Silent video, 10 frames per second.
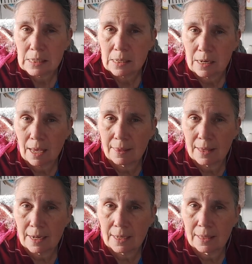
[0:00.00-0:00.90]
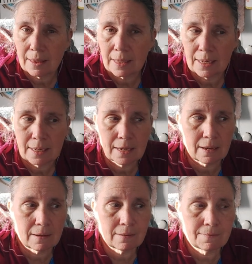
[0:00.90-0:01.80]
Not that I can think
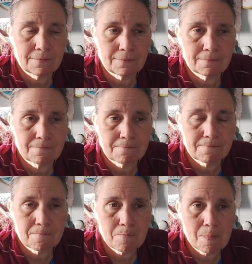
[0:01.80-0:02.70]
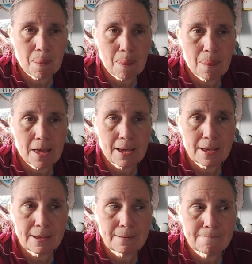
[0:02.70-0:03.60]
of.
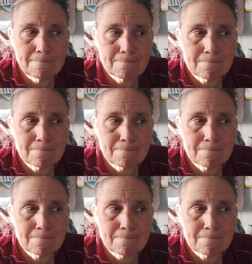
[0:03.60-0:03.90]
I